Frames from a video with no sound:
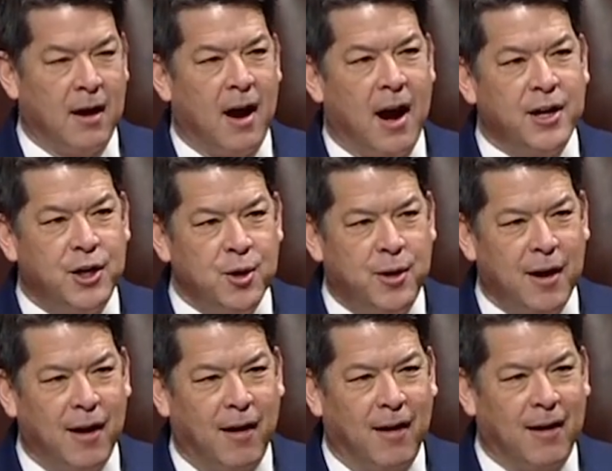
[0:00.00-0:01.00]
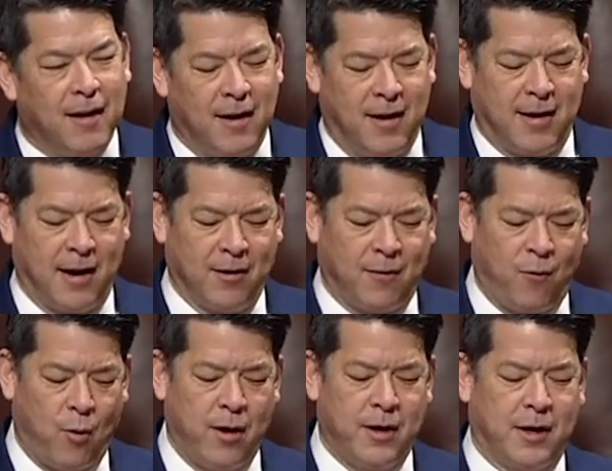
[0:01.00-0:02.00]
I do care. I look
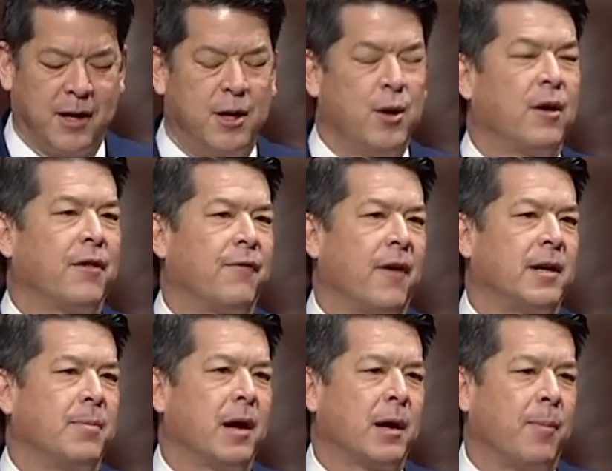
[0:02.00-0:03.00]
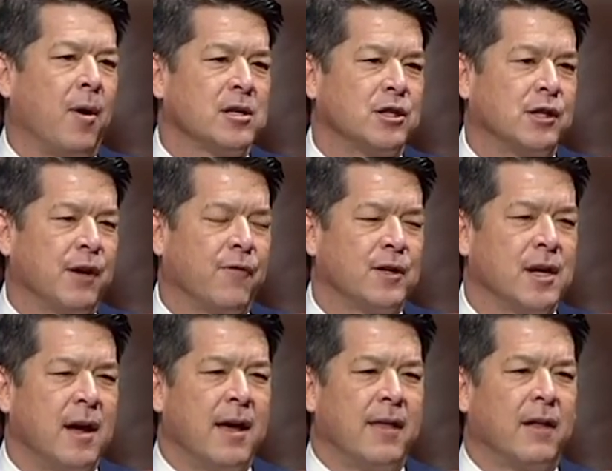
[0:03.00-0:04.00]
forward to continuing the fight to make a positive difference
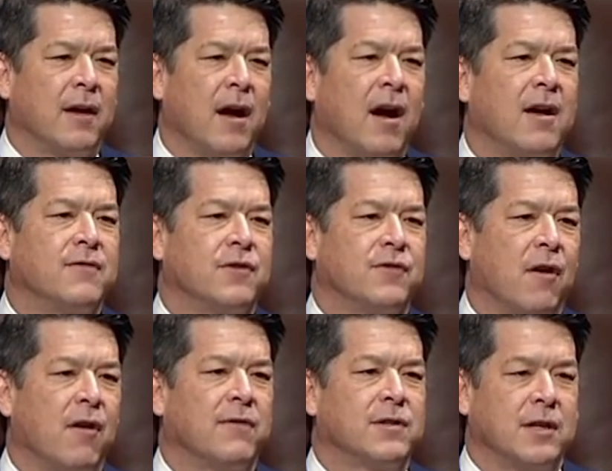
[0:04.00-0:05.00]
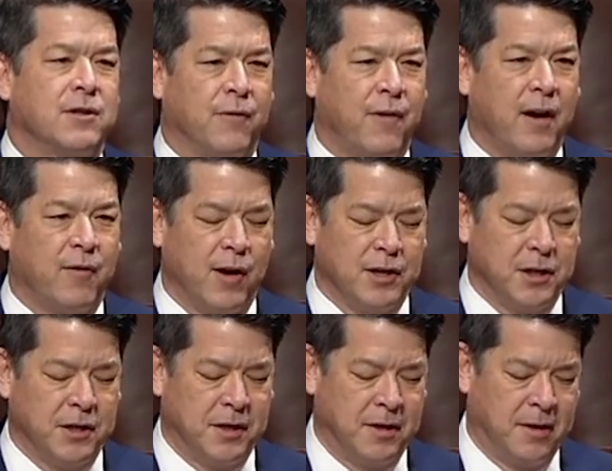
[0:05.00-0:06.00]
in the lives of all of Central Valley
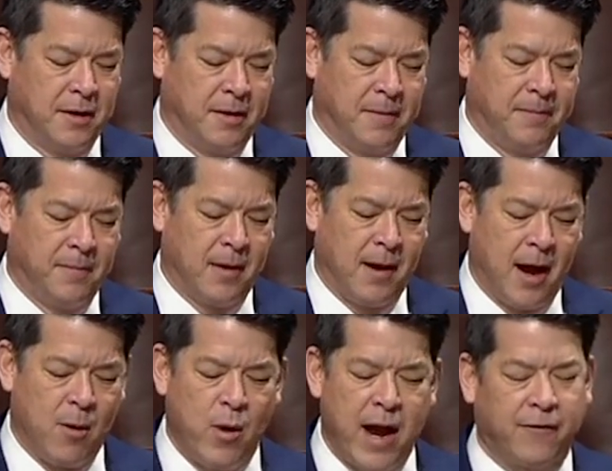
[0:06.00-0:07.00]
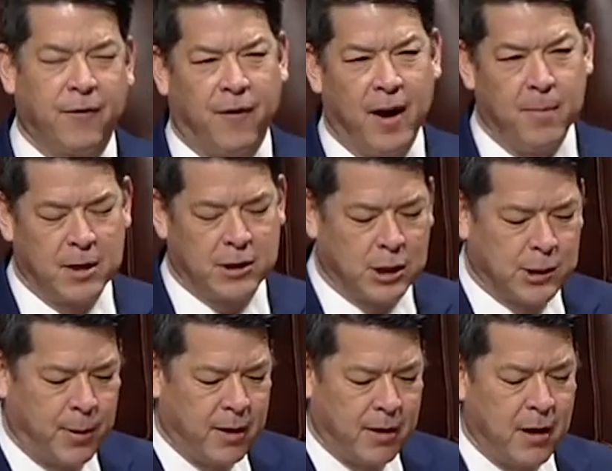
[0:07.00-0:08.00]
residents. And we have to fight, Mr.
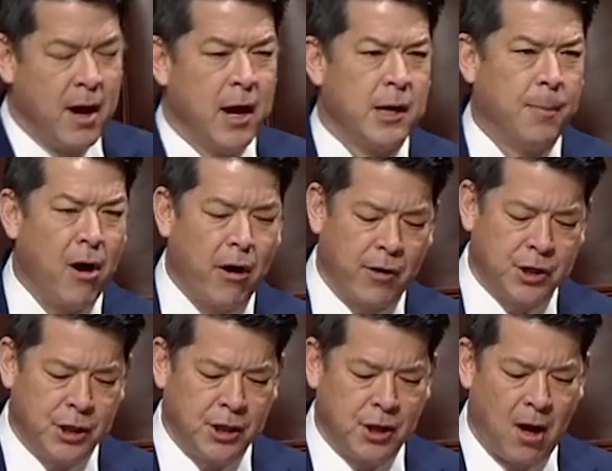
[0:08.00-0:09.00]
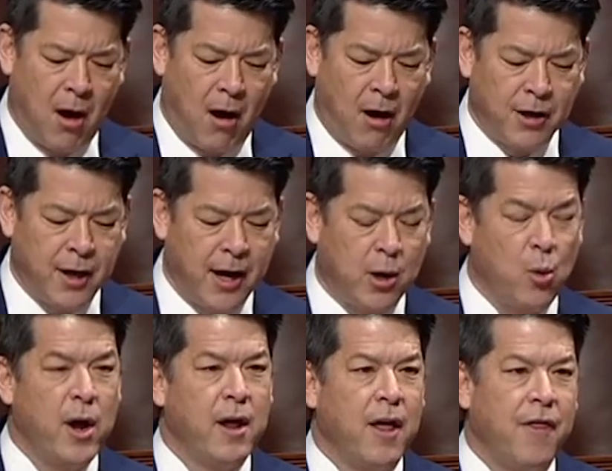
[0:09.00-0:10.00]
Speaker. Democracies aren't taken
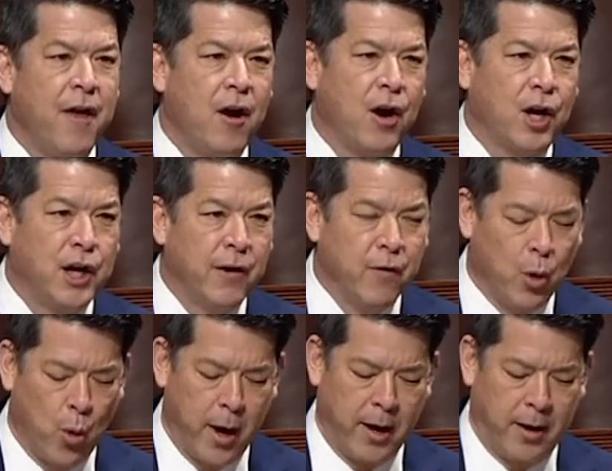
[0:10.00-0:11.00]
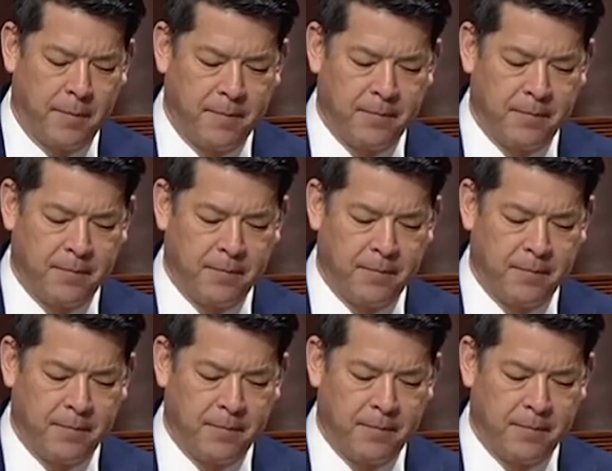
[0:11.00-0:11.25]
away, they're given away.